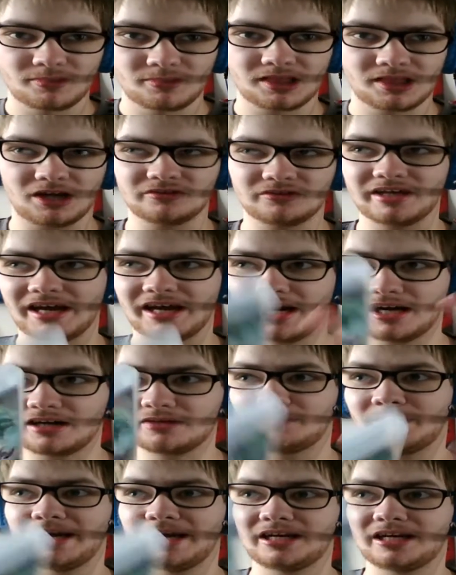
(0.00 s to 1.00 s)
Now there
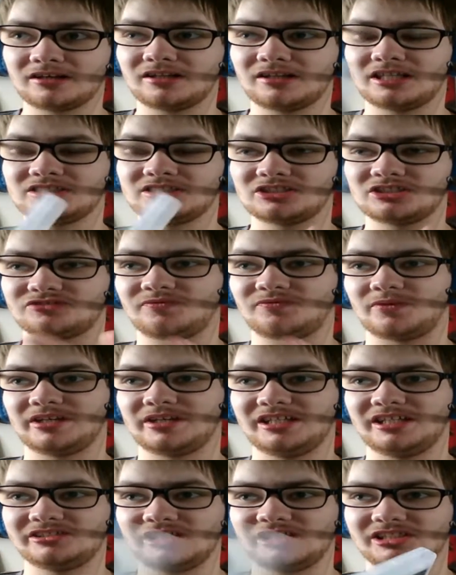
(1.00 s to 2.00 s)
are minor glitches for
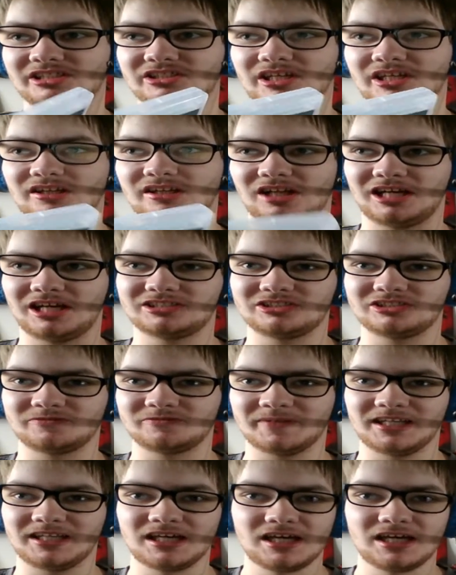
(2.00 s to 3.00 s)
these HD collections,
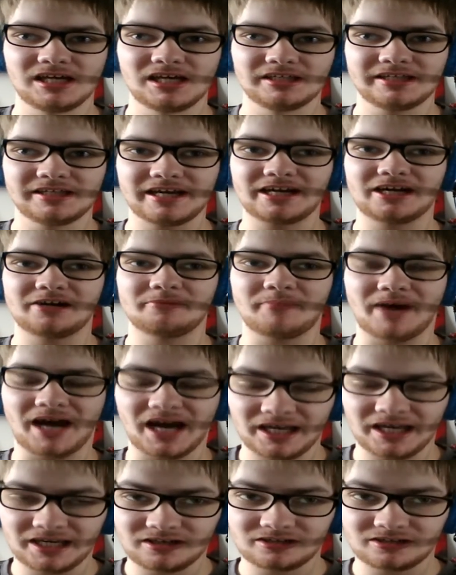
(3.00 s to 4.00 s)
but they are
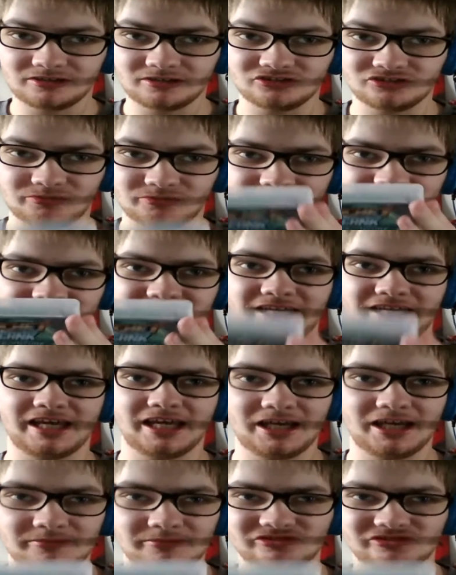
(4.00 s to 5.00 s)
minor, but the
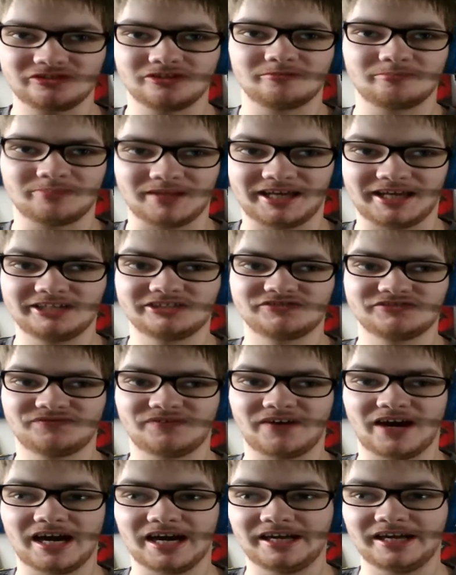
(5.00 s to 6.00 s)
game still plays
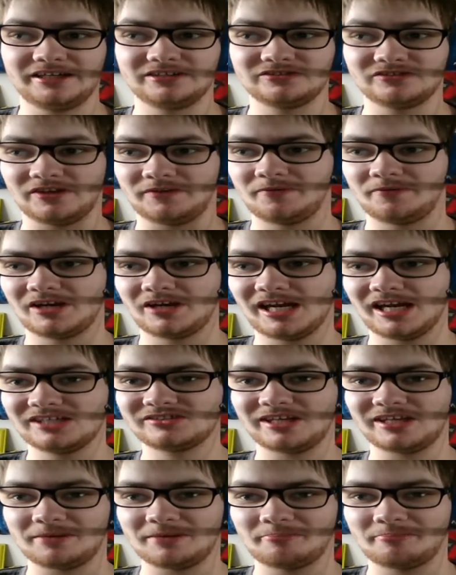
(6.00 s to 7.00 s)
fine. If you
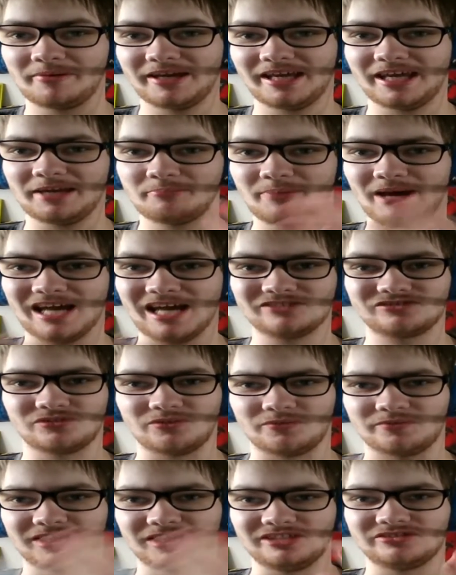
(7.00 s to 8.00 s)
guys can get past
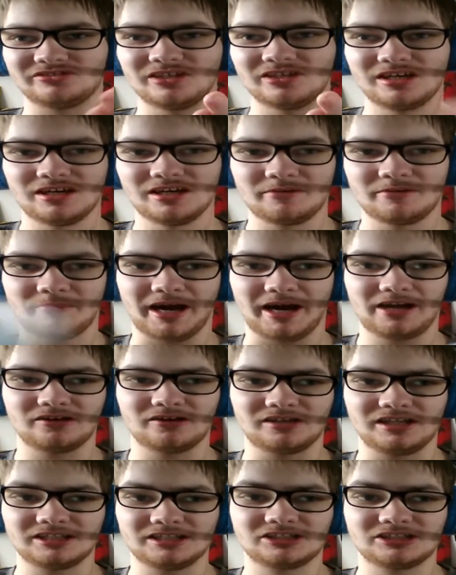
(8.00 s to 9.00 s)
of these minor
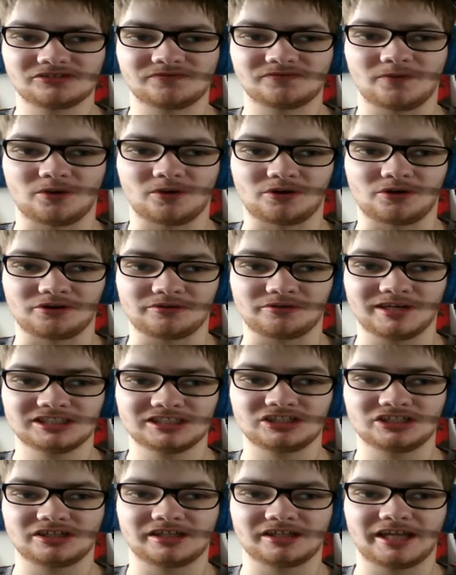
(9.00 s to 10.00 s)
glitches for
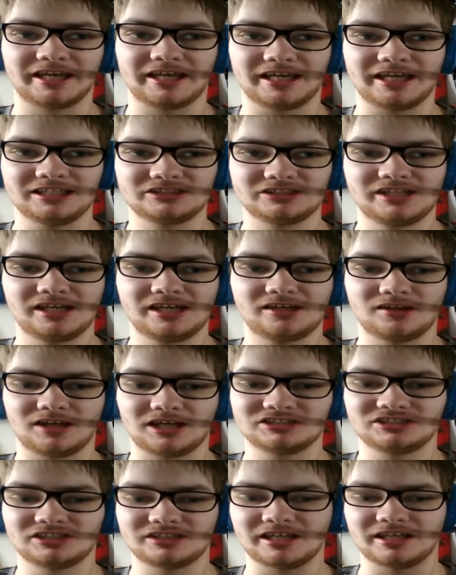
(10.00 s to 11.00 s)
Ratchet & Clank HD
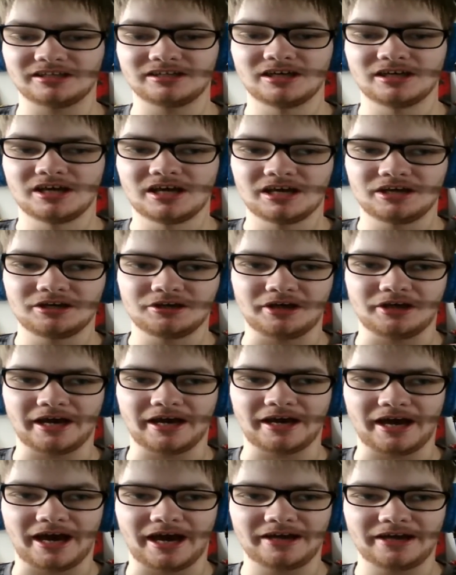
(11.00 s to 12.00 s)
collection, then
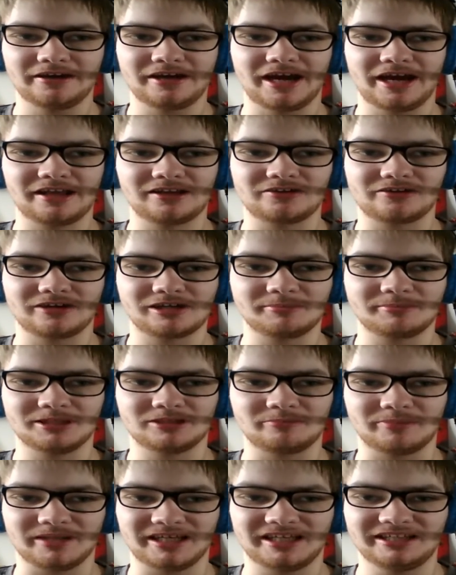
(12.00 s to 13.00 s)
yeah, I highly
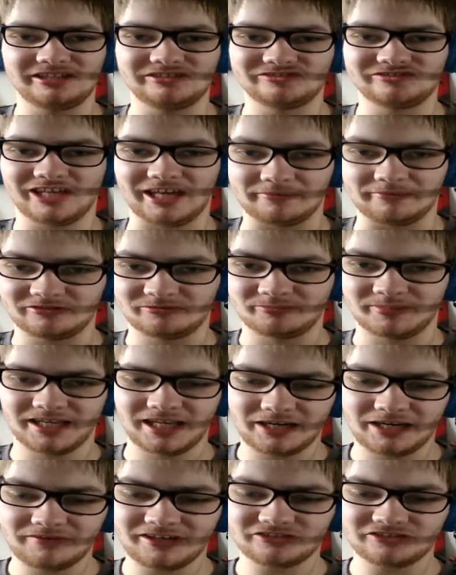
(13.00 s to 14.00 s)
recommend play these games. But
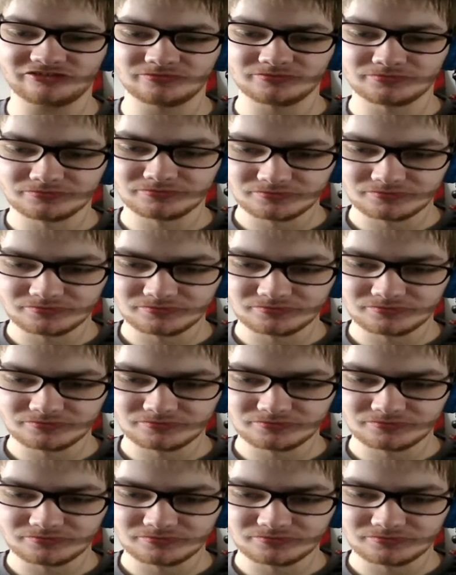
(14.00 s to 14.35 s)
anyways.